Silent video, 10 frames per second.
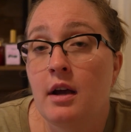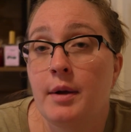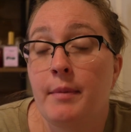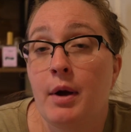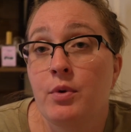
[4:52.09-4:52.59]

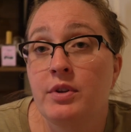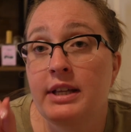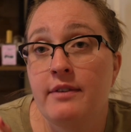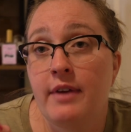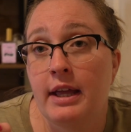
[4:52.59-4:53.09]
I will
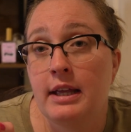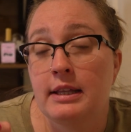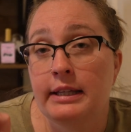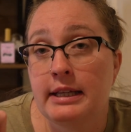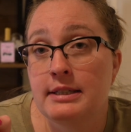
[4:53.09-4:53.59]
leave
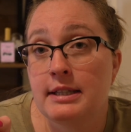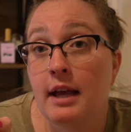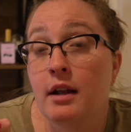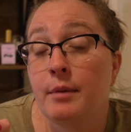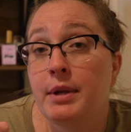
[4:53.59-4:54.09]
a link to
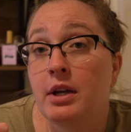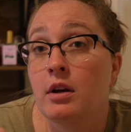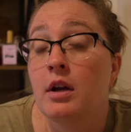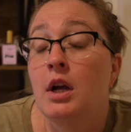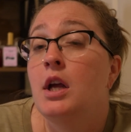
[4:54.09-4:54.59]
that up
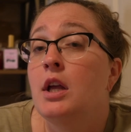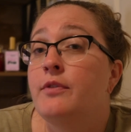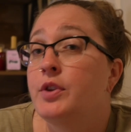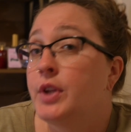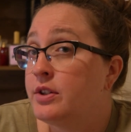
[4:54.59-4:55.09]
here
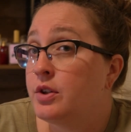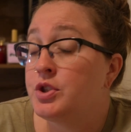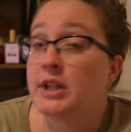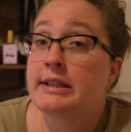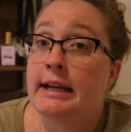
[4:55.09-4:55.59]
if you'd like to go
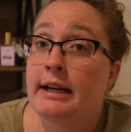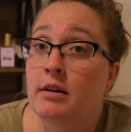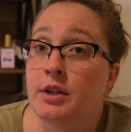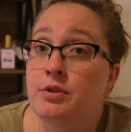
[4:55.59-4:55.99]
check that out.